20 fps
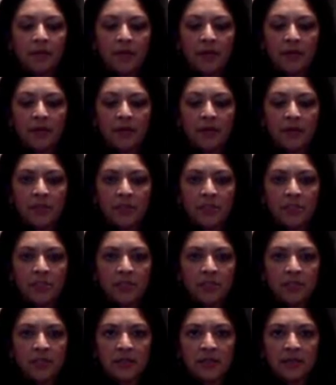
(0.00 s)
other
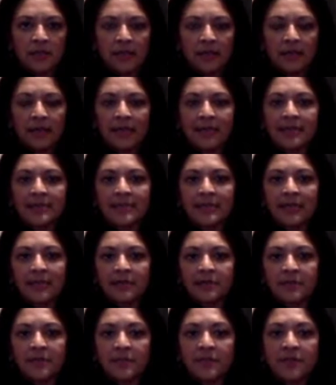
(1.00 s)
issues in that
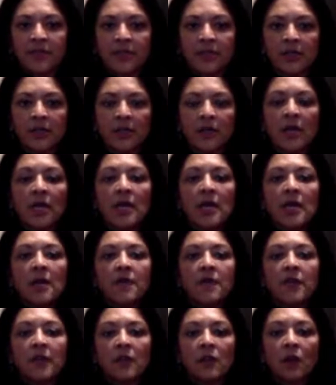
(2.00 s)
same sphere,
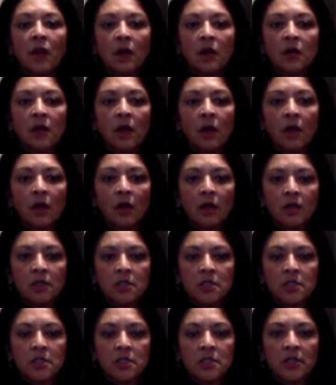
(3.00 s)
the long
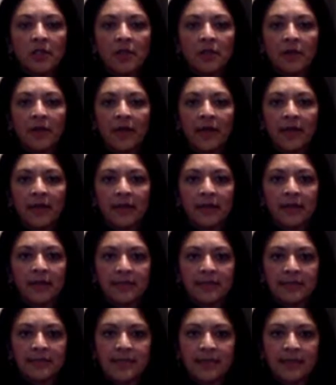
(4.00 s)
haulers,
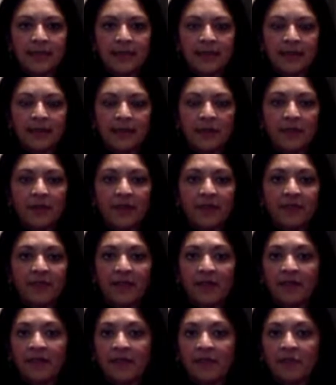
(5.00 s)
that say they've
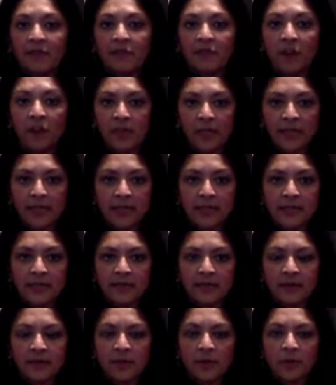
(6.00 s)
got that fogginess
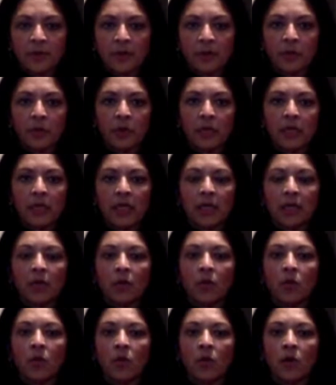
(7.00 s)
of their memory,
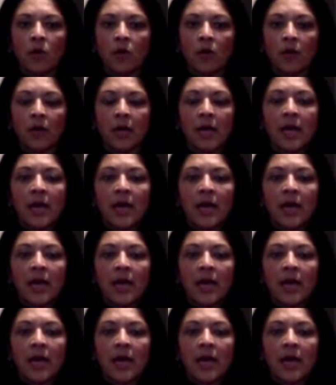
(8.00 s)
or